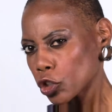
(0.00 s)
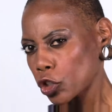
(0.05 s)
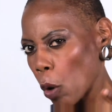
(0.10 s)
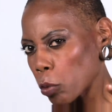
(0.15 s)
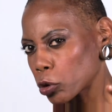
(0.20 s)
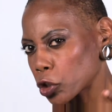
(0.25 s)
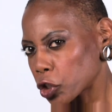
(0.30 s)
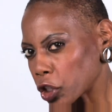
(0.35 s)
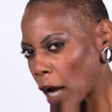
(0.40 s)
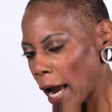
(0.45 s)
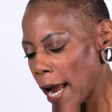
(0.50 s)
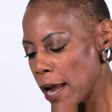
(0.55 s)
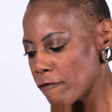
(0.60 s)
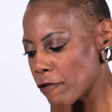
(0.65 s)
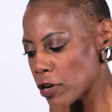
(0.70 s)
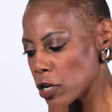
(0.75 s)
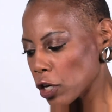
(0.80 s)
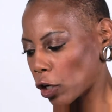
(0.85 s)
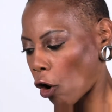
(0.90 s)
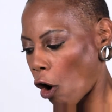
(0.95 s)
Don't
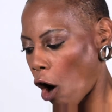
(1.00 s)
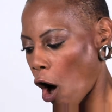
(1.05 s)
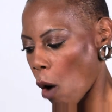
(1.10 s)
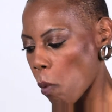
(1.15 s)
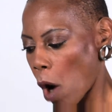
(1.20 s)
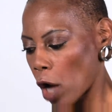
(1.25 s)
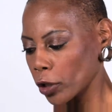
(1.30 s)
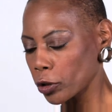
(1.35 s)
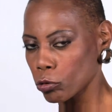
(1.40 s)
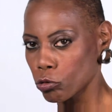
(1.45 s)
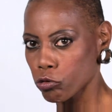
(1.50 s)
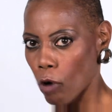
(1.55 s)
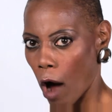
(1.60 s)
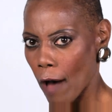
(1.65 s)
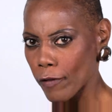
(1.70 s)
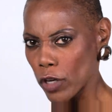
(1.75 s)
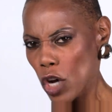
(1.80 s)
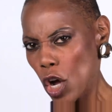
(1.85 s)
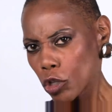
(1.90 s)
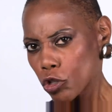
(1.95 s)
shave in the car while you're
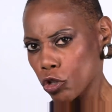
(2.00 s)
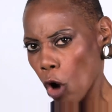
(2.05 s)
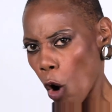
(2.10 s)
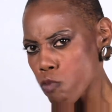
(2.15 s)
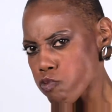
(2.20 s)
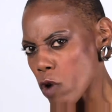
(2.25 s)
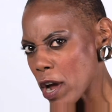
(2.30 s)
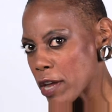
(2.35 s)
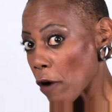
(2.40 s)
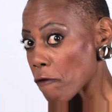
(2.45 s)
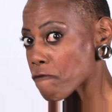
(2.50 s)
driving. Don't read